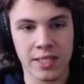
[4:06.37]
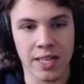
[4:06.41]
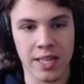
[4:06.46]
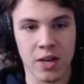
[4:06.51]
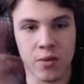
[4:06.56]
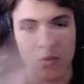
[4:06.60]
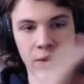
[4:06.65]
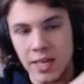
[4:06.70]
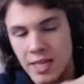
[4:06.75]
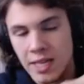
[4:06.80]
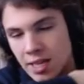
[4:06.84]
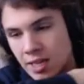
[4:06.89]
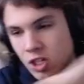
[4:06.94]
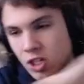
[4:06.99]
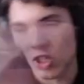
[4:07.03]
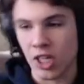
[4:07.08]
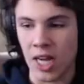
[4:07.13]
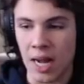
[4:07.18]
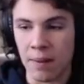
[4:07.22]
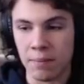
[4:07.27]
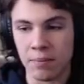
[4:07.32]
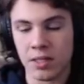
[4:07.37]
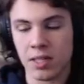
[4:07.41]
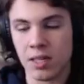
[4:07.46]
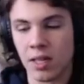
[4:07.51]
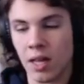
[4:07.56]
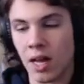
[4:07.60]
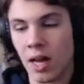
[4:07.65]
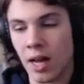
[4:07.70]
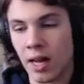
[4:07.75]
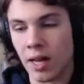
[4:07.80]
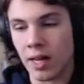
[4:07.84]
like, when he chopped
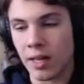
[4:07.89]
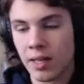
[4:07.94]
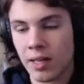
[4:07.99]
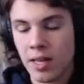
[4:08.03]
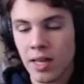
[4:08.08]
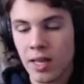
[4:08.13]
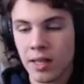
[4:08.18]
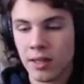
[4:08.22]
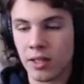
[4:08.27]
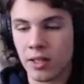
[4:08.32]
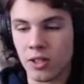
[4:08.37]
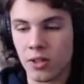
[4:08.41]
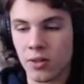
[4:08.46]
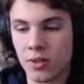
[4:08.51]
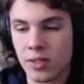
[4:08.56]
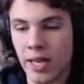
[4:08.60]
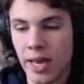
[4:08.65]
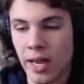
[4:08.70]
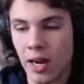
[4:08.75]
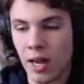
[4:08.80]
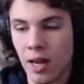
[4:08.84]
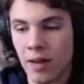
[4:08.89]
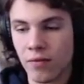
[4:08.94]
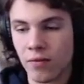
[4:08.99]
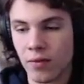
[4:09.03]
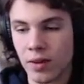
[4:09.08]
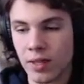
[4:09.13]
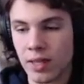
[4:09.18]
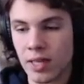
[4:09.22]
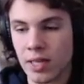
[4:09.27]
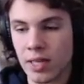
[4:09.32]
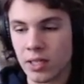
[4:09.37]
uh, the dude's head off
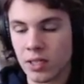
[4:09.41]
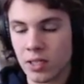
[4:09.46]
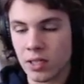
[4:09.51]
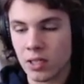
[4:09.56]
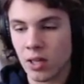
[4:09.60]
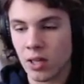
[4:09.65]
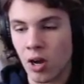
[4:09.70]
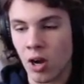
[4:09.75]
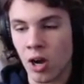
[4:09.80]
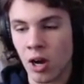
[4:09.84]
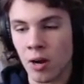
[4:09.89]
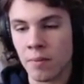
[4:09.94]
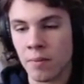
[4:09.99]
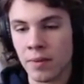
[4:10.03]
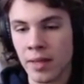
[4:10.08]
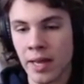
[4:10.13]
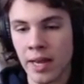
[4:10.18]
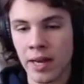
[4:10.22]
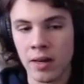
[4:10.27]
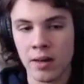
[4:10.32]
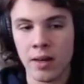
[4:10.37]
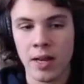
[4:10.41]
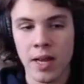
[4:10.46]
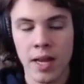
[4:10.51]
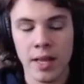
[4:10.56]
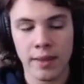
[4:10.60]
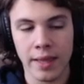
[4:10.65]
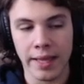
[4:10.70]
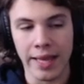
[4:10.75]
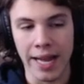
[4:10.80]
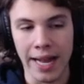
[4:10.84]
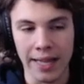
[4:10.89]
with his arm there,
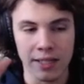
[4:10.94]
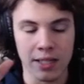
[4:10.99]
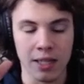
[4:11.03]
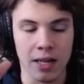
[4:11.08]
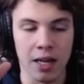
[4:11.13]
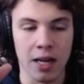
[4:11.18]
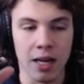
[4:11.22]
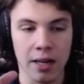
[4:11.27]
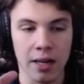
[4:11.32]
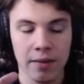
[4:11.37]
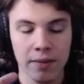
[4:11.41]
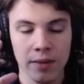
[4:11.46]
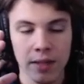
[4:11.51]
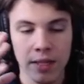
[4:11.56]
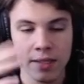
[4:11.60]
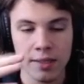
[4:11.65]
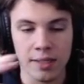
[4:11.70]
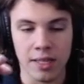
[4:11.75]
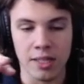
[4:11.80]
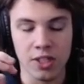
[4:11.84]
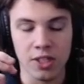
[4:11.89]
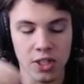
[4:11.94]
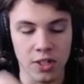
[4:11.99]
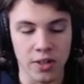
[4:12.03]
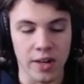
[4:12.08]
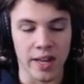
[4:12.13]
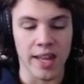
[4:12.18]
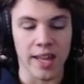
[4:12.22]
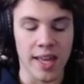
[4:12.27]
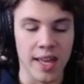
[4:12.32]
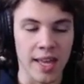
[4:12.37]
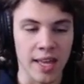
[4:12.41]
they had to uh, censor
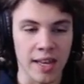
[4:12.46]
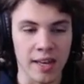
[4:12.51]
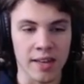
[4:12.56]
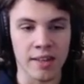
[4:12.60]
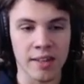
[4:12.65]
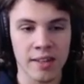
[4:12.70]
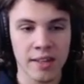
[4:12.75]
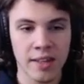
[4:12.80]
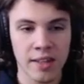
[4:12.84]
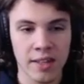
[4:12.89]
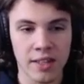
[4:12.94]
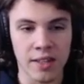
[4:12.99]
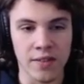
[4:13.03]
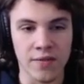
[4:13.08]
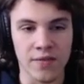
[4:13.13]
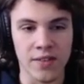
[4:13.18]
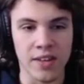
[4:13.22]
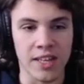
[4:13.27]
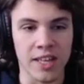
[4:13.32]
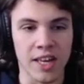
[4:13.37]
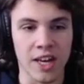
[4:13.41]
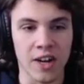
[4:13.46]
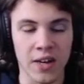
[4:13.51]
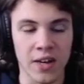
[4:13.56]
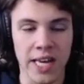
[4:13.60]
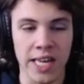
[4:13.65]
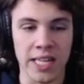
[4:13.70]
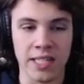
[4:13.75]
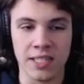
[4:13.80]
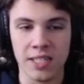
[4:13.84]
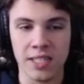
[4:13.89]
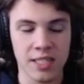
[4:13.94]
it in the video.
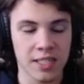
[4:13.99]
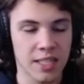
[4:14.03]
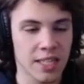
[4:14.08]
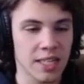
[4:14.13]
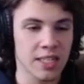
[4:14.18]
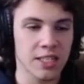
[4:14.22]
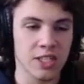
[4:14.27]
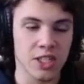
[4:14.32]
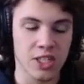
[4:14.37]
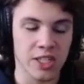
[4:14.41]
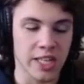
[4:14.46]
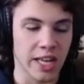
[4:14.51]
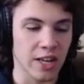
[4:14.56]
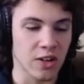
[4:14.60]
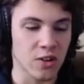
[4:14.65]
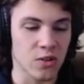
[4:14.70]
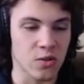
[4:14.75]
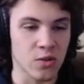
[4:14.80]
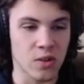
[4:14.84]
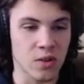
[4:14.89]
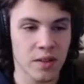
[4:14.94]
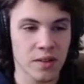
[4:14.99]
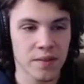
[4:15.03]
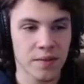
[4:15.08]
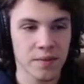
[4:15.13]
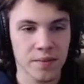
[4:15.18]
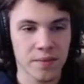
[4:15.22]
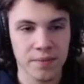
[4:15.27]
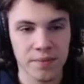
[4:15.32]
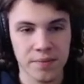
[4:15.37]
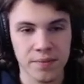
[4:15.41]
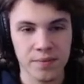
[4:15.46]
It's just kind of cool.
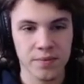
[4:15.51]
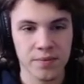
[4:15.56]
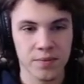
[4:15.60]
Be.